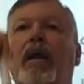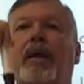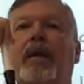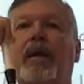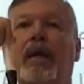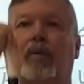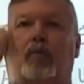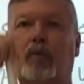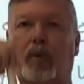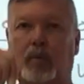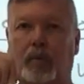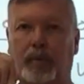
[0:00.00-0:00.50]

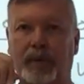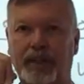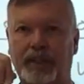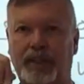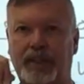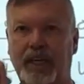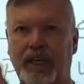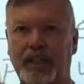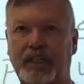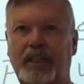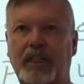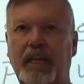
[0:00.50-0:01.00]
It will
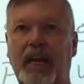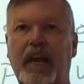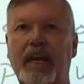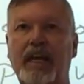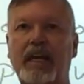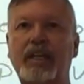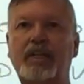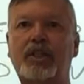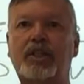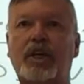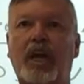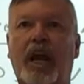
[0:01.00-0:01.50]
resist
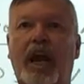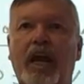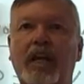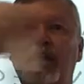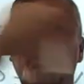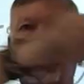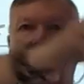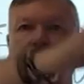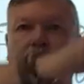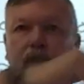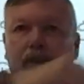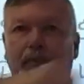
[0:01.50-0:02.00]
any
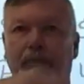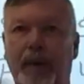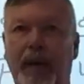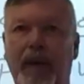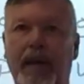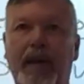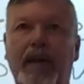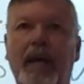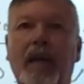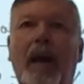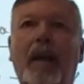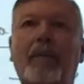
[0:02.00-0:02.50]
change to
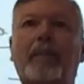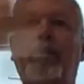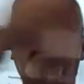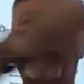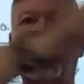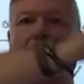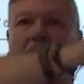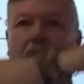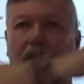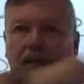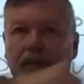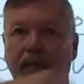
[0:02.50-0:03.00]
speeding
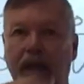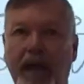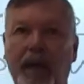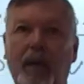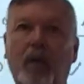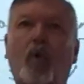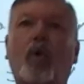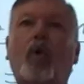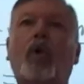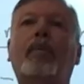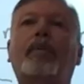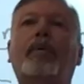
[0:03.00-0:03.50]
up that
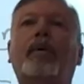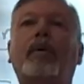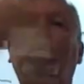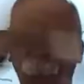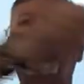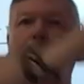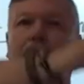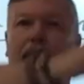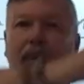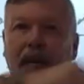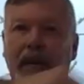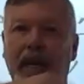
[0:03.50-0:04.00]
orbital
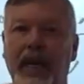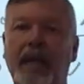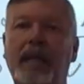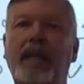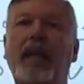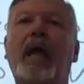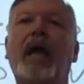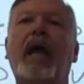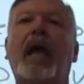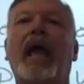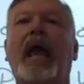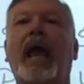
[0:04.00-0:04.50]

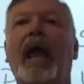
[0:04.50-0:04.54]
speed,